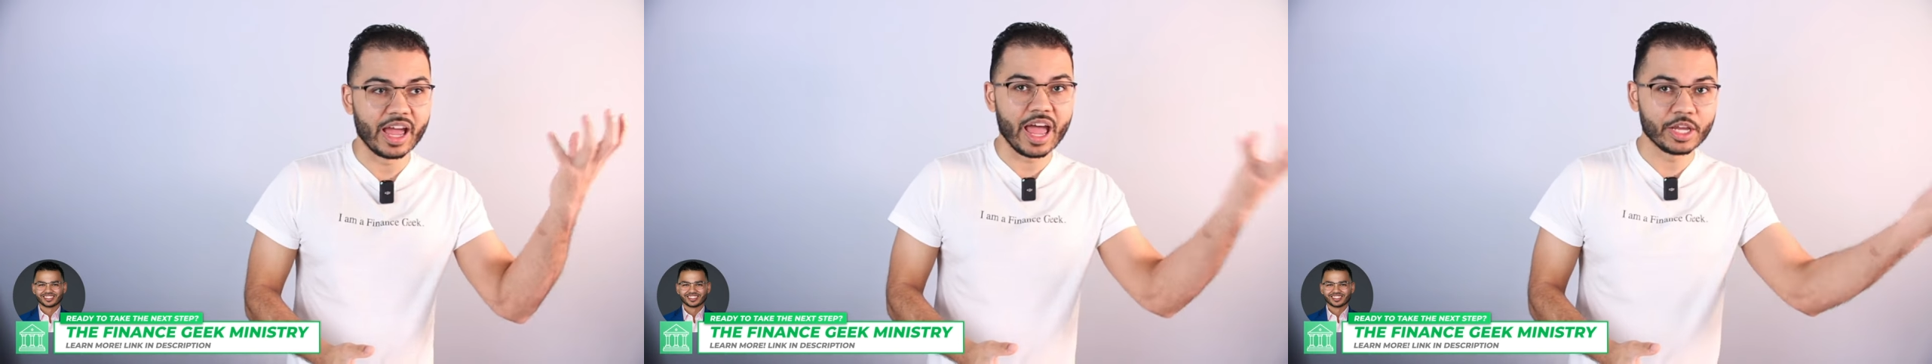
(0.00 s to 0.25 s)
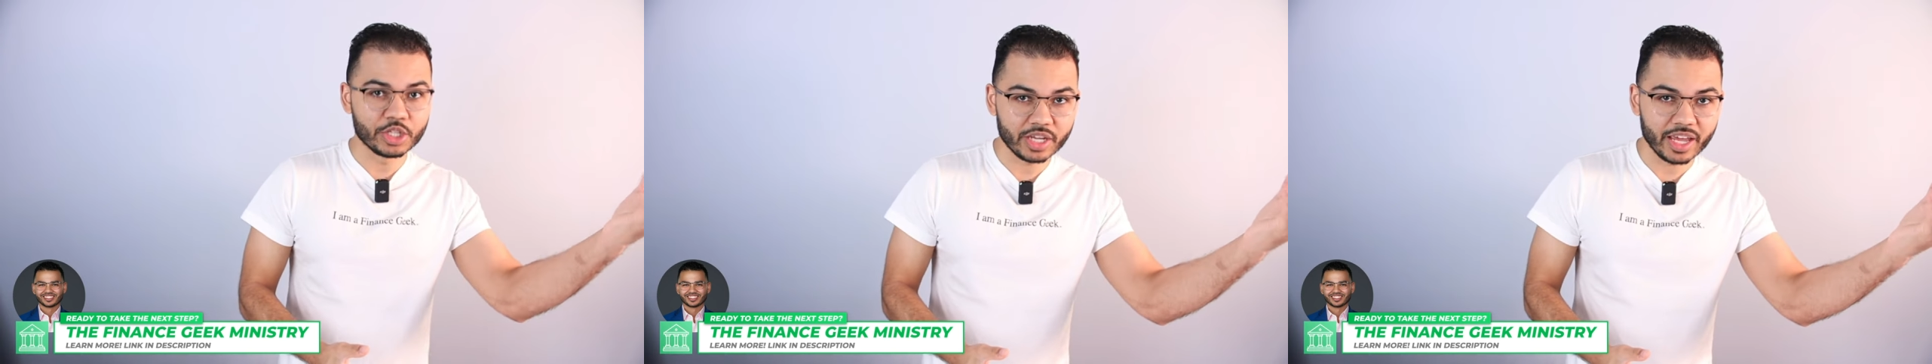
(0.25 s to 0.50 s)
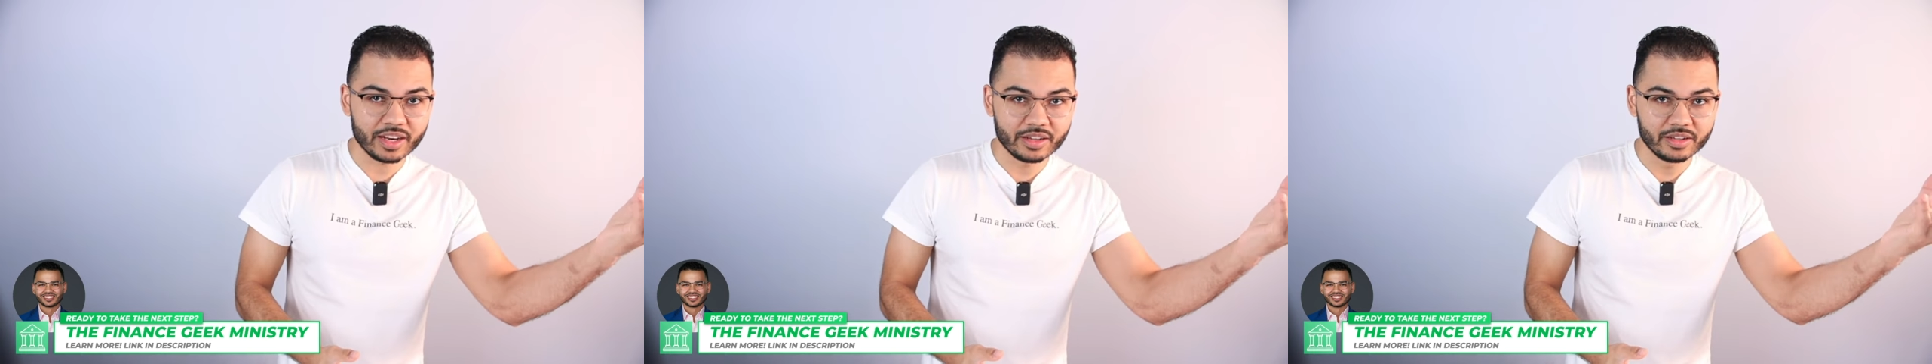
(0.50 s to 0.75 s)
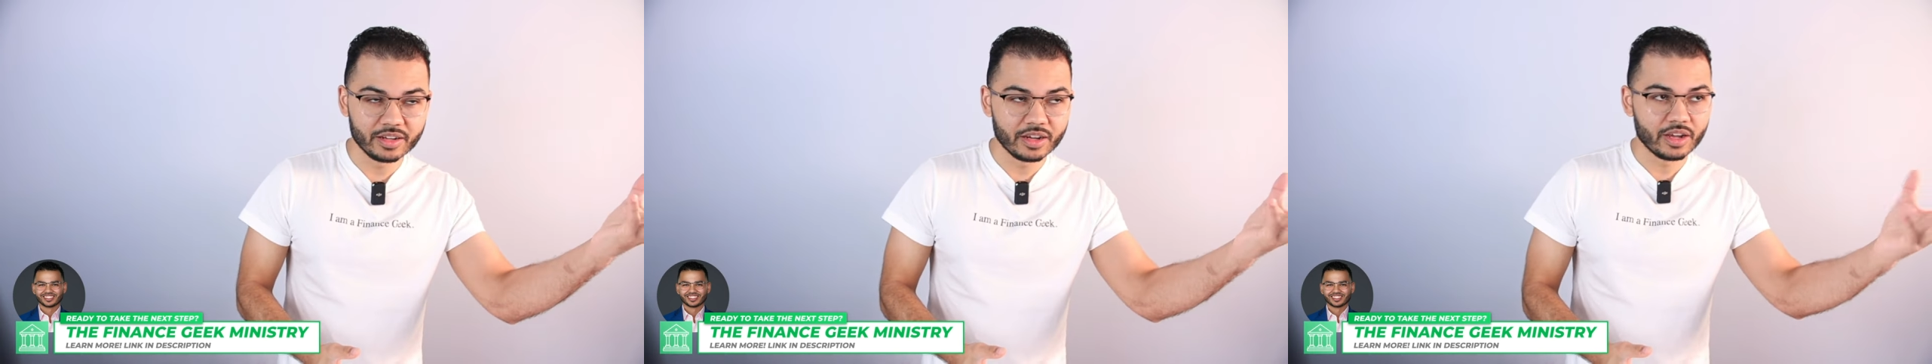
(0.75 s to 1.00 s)
educated.
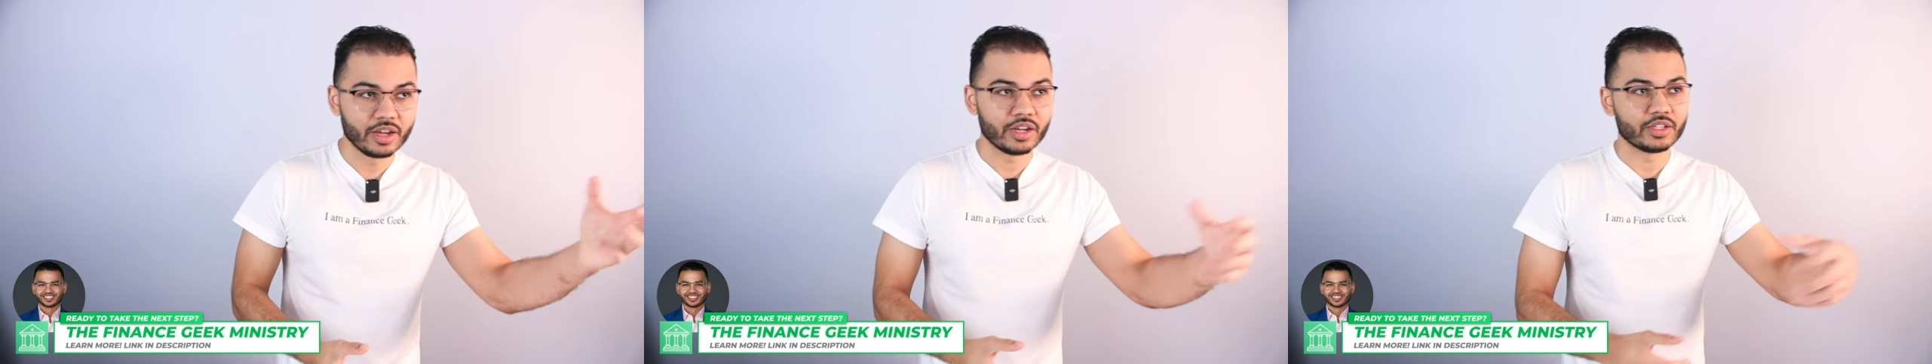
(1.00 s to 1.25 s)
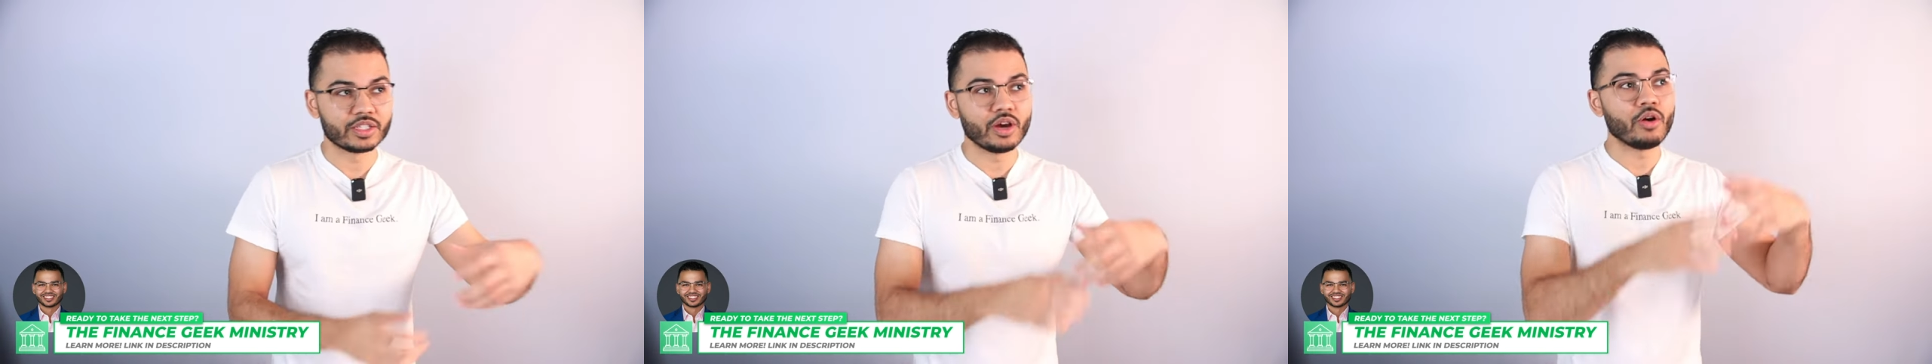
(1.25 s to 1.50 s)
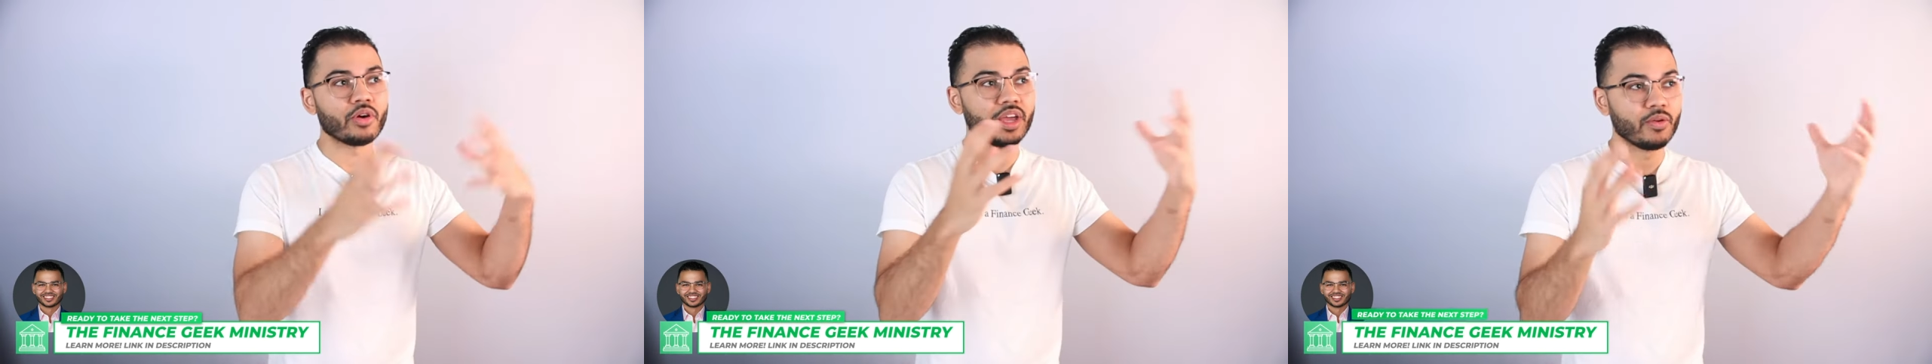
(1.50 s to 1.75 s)
You say, okay,